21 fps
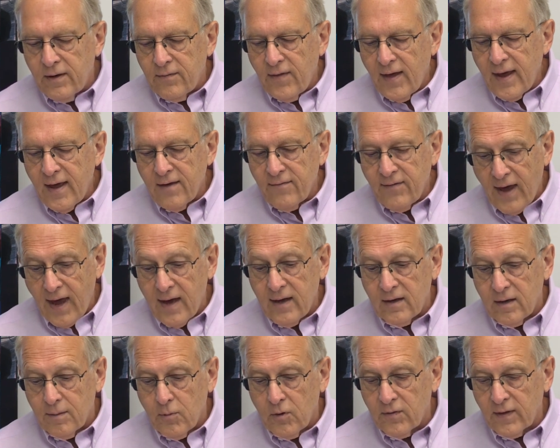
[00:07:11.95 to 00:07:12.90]
and they have
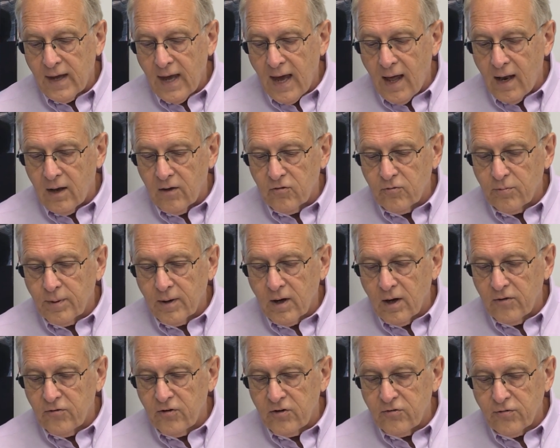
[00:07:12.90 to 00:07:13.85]
hanged him on the gallows
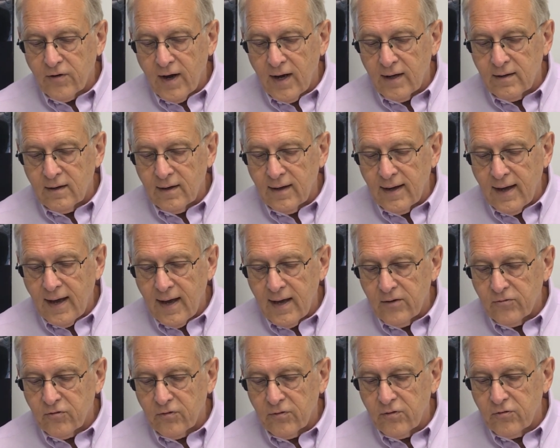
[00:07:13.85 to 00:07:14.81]
because he tried to lay
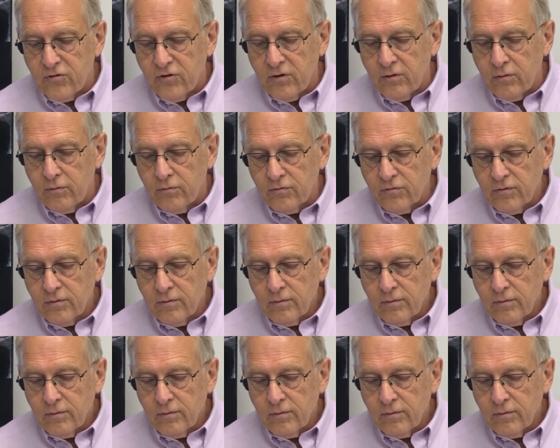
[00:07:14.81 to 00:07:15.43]
hands on the Jews.